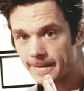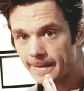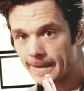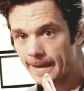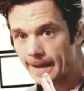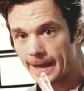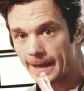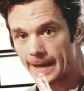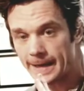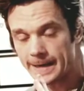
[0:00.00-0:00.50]

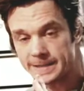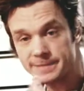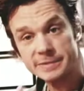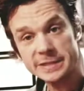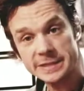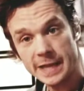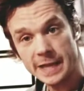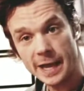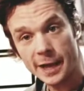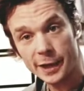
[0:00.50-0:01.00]
And that's a
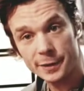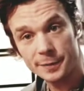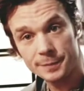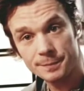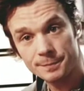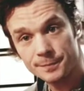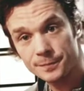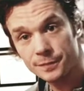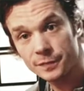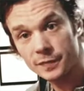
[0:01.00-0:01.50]
mistake.
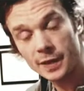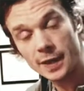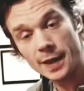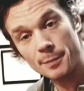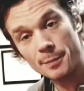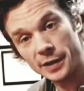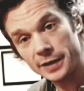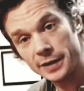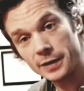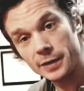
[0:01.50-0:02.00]

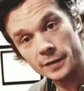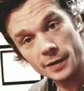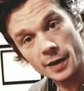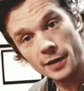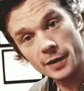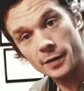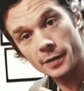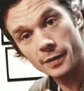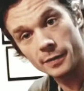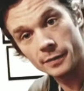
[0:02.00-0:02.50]
But on the
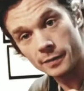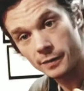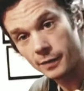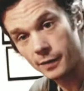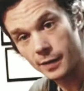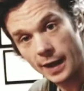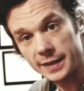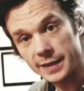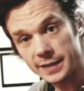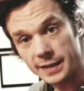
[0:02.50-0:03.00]
other,
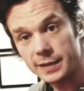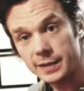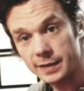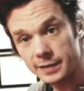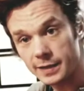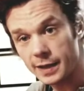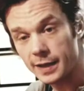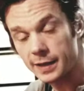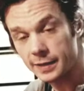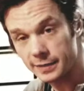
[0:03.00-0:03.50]
I think that
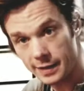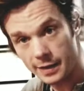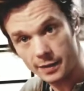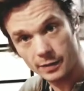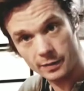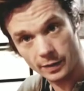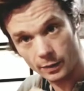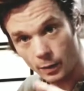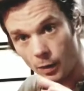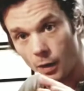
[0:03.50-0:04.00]
they
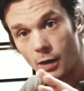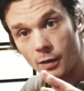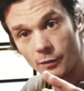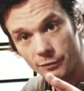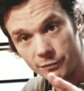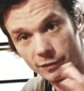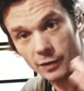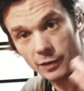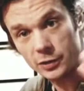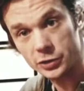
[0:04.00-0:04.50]
can all
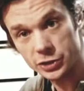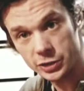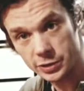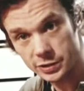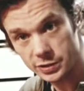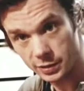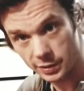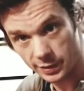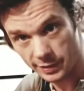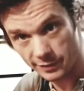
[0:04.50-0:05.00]
function
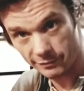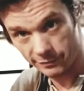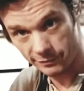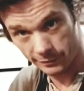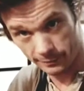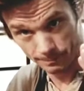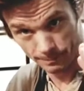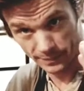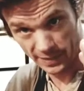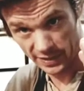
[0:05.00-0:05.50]
to live
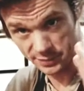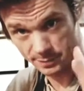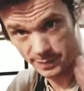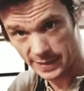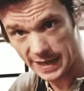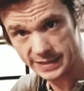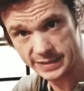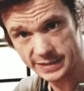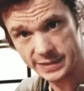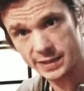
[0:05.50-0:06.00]
as
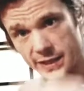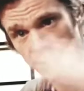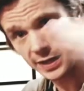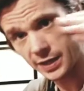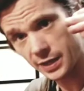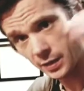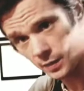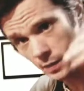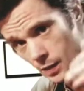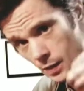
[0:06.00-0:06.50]
pets, and they
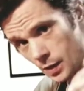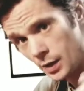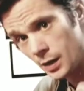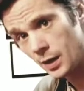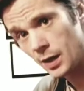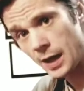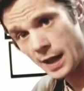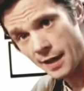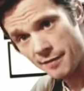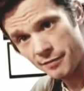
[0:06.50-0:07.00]
can
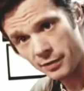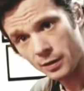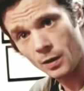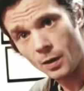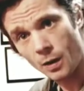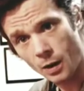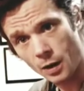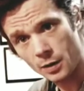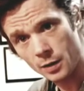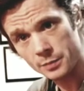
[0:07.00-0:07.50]
have a
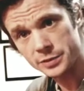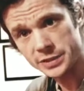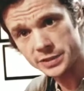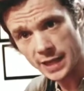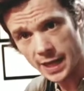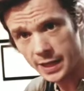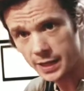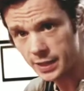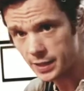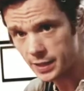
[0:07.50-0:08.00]
calm
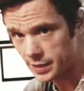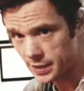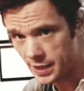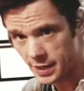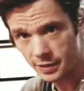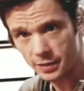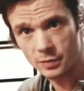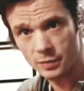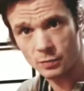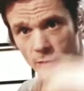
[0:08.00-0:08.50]
state and then
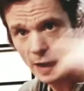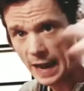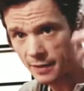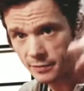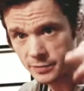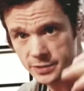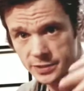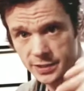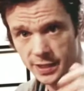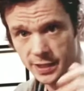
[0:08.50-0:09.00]
an
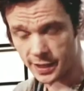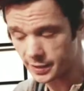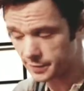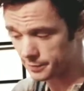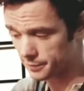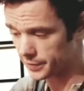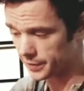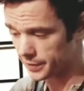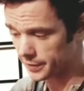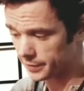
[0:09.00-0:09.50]
aroused state.
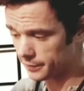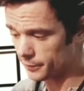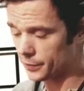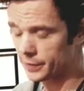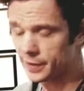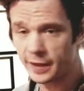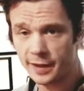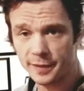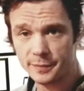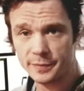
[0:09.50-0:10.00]
But
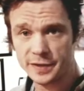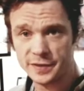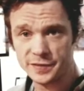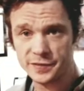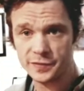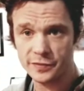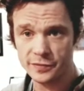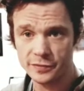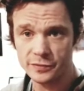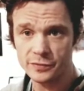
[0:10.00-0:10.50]
with him,
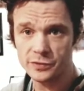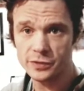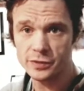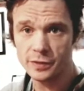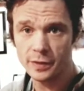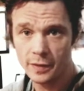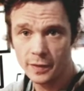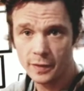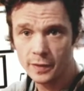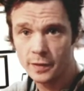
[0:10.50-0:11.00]
he's
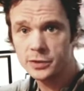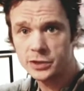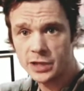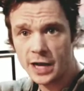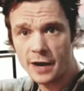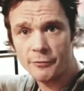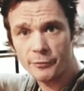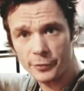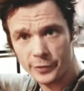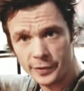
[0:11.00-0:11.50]

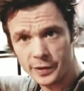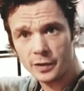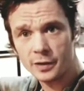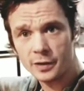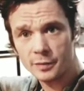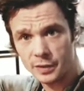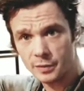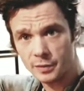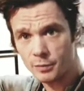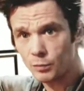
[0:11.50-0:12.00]
generally going
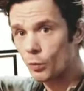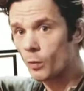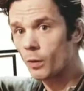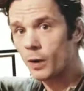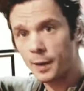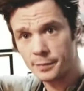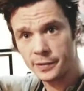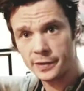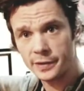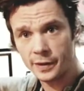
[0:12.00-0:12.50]
to be more
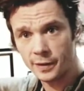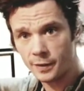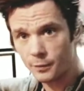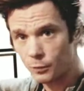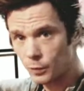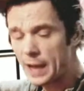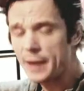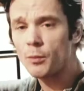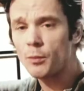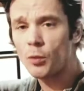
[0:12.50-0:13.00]
up here,
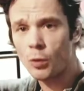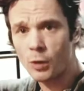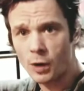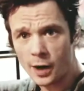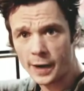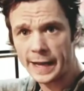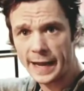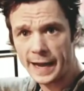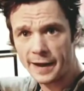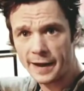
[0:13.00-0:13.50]
way more
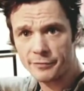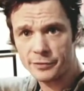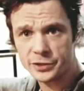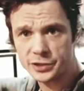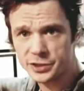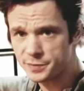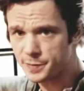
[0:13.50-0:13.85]
on average.